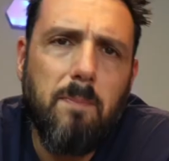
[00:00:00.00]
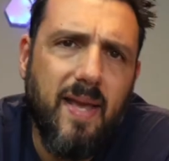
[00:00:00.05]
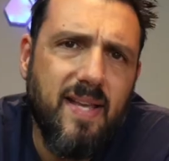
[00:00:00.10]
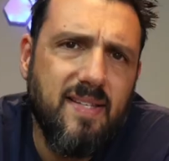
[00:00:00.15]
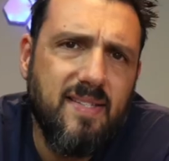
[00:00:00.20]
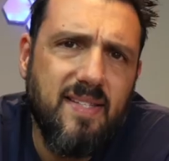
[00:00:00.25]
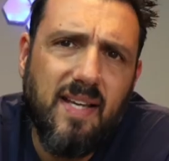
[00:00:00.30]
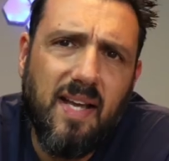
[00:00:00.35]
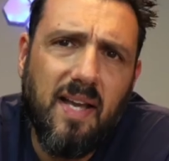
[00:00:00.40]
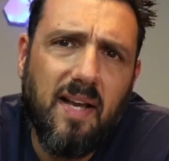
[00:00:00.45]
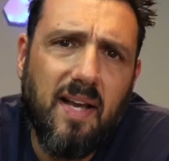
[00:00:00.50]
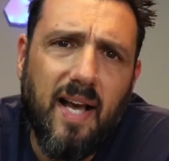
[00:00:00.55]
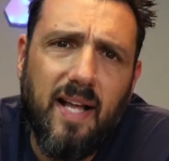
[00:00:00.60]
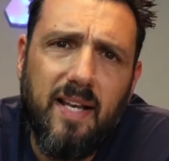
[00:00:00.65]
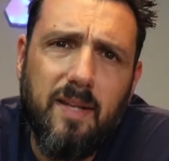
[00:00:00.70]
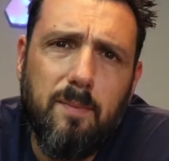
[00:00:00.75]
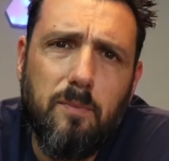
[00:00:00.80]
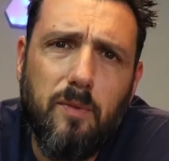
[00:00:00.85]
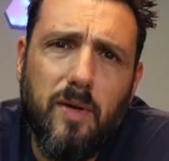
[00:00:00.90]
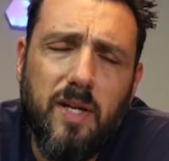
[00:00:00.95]
basic
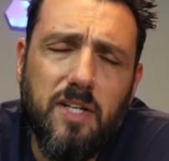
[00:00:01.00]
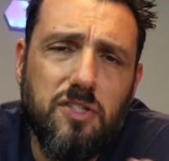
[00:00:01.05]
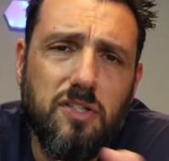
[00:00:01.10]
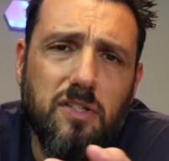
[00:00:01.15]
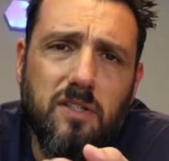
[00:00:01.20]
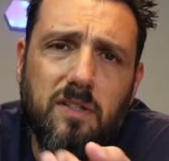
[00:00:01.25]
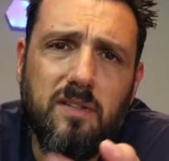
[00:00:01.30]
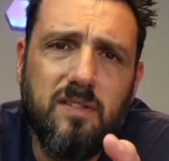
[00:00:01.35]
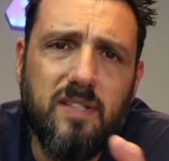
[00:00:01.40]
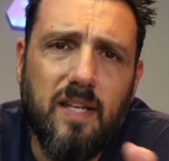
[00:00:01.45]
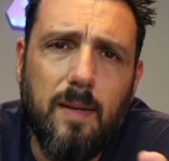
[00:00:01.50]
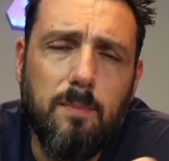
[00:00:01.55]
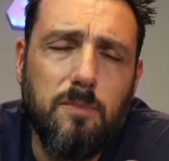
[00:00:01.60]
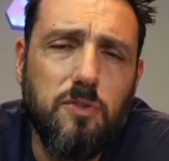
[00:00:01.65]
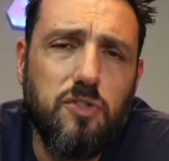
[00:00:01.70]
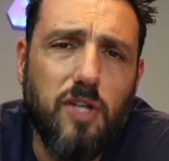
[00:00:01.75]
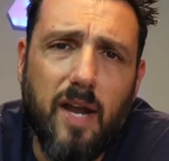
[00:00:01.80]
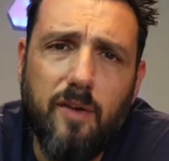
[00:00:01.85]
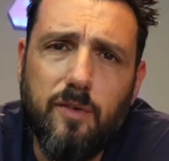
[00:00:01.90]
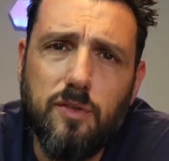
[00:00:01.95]
calibration, some
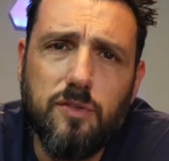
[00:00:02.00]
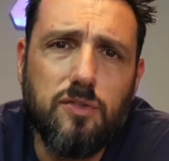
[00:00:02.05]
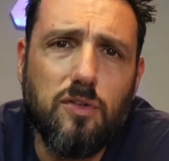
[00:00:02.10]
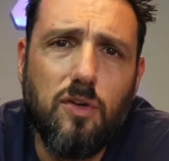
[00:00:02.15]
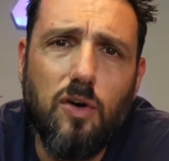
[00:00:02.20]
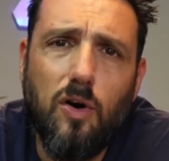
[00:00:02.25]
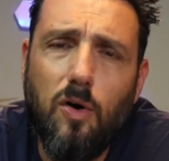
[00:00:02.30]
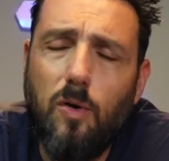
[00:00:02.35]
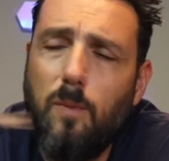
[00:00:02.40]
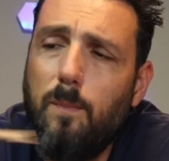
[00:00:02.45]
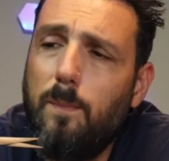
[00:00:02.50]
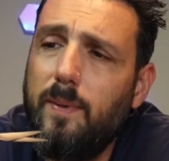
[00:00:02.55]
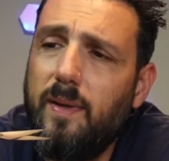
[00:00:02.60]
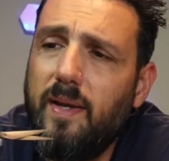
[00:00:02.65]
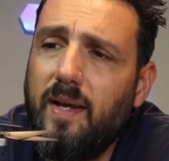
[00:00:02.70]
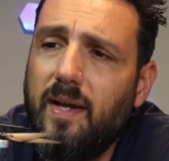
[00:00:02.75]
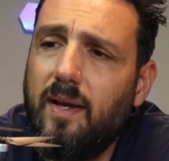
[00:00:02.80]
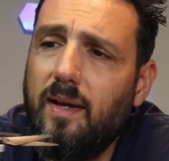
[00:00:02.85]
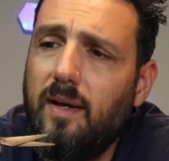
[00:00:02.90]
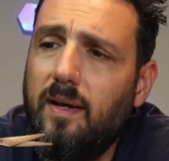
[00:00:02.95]

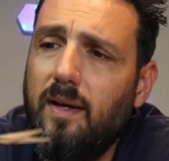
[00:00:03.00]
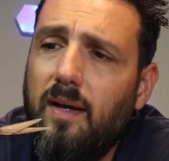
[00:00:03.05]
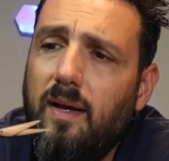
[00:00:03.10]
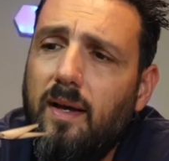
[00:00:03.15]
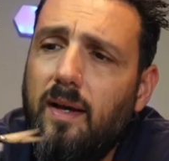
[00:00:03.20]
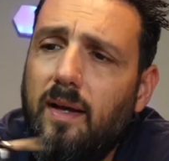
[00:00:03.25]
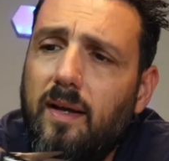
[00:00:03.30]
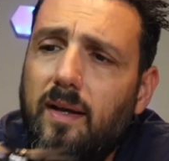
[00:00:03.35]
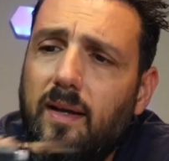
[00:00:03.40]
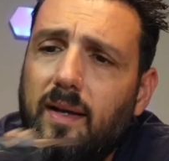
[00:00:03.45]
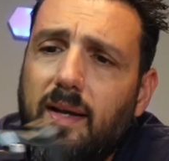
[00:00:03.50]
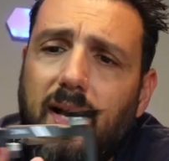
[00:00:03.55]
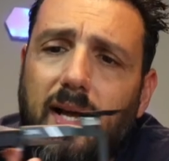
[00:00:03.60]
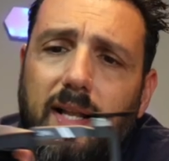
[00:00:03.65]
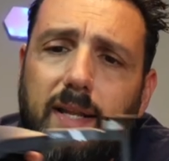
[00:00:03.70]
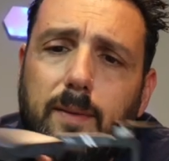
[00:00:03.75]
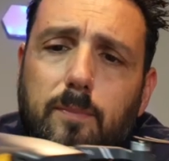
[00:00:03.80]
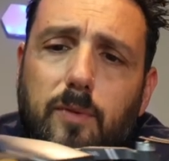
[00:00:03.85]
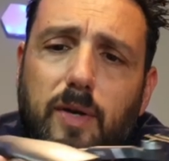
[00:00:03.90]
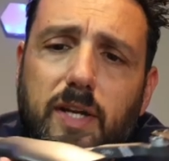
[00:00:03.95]
gyroscopic
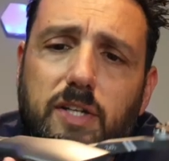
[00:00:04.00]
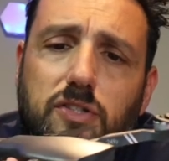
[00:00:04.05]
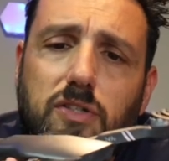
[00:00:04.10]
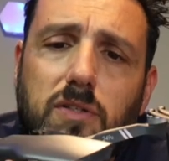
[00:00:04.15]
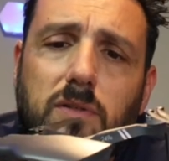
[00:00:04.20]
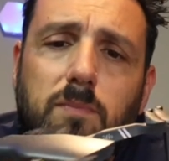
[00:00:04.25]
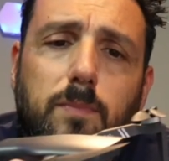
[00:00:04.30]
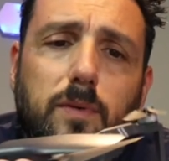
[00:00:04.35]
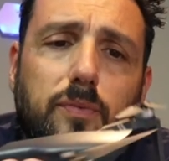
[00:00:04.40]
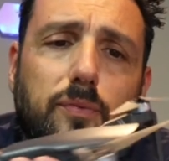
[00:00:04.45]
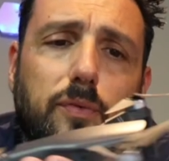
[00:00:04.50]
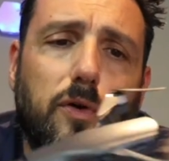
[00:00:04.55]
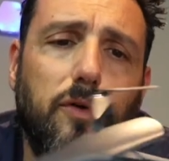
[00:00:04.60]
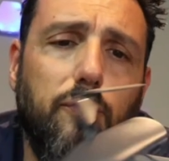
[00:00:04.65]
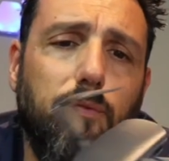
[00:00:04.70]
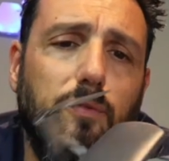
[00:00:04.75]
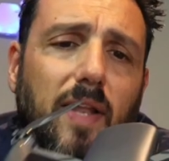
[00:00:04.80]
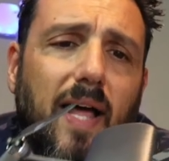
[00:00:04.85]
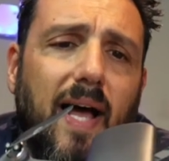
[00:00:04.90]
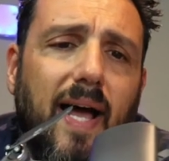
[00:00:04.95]
calibration before
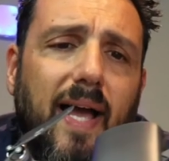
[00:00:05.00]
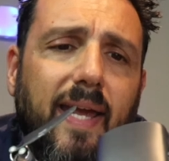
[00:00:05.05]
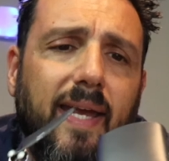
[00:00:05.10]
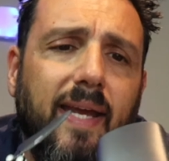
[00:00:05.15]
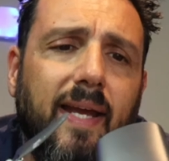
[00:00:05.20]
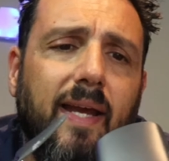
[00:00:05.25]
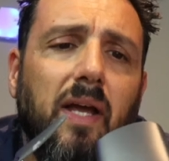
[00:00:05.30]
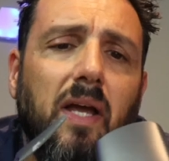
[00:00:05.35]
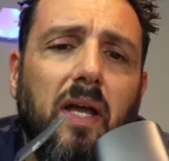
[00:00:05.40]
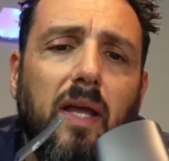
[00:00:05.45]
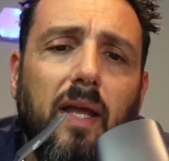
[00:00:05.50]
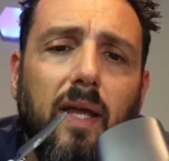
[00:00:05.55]
flying,